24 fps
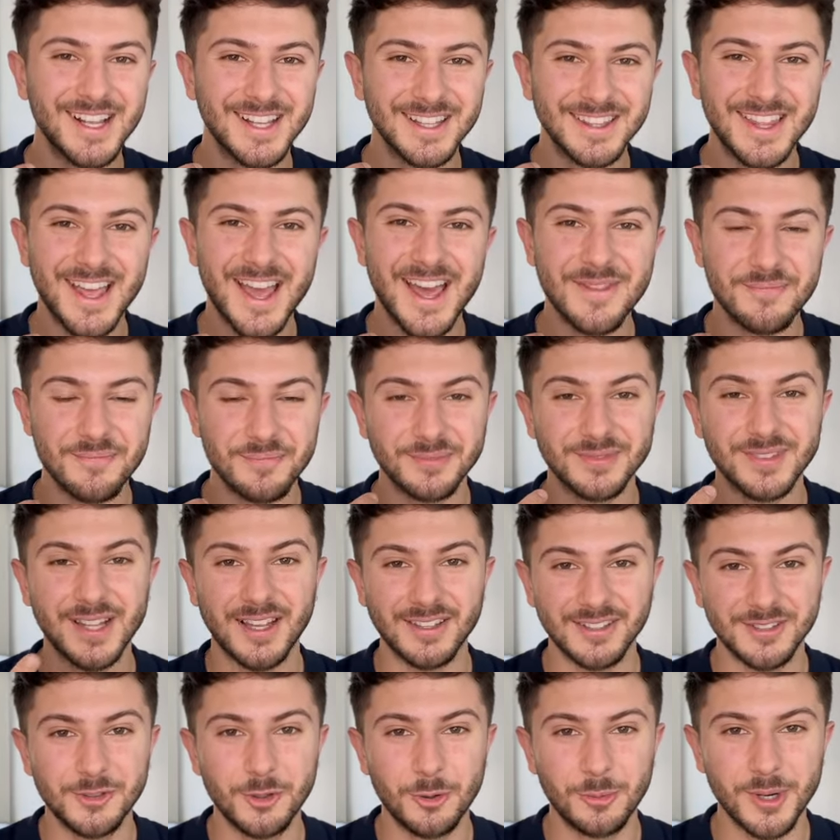then
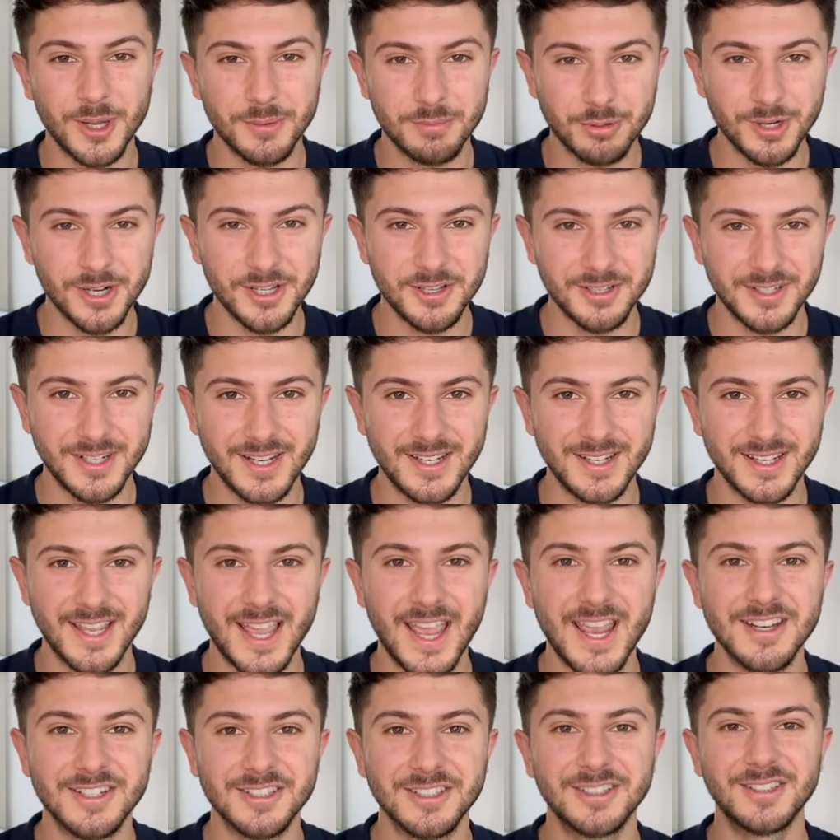that's normally a pretty good
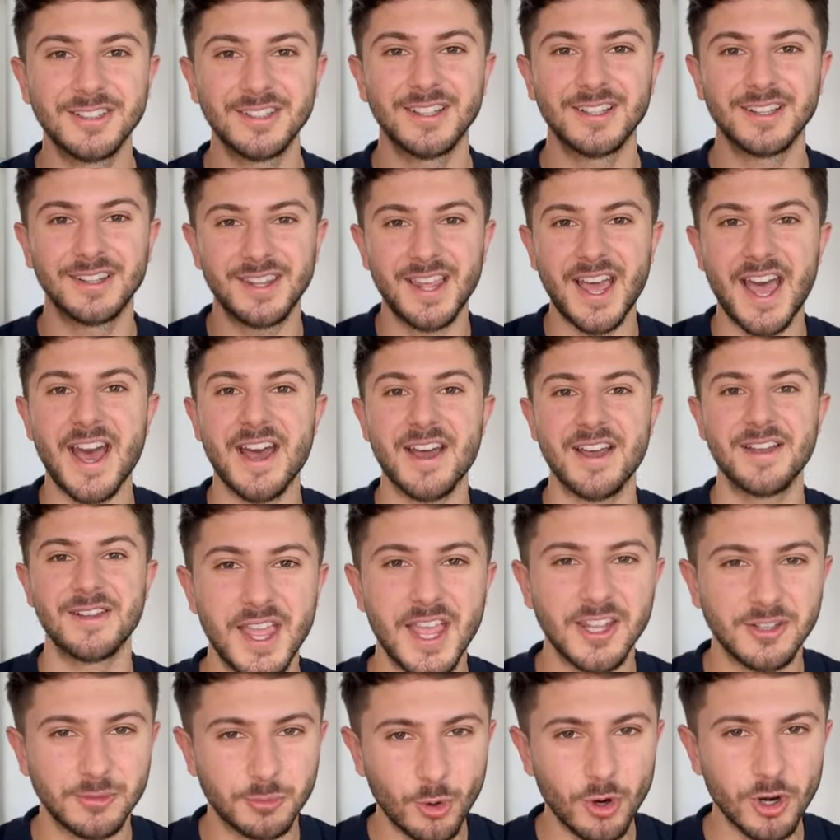indication that
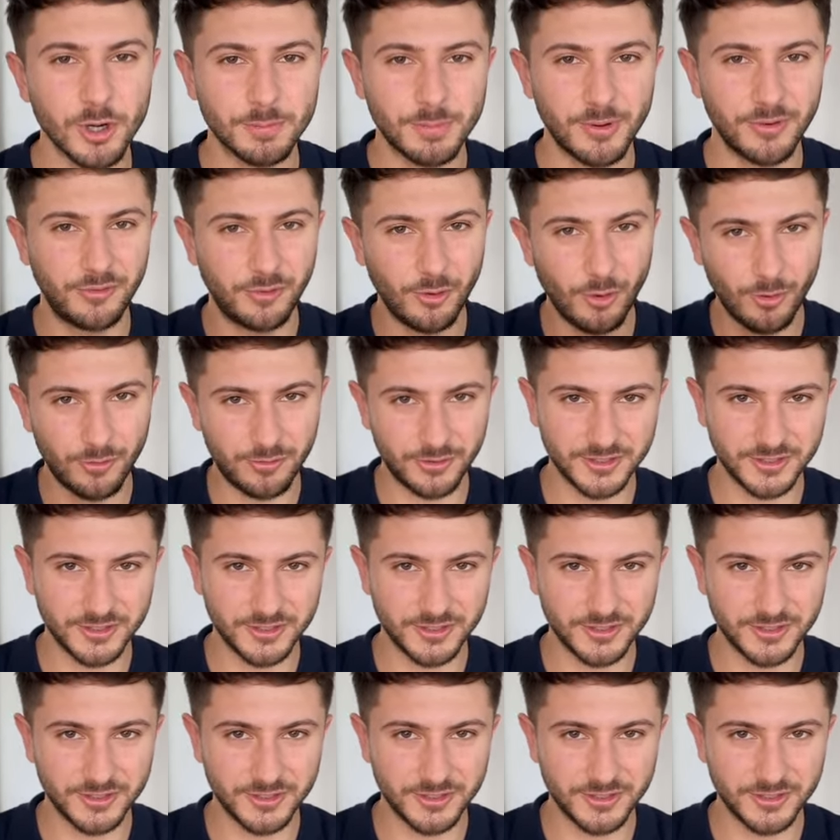it's worked before for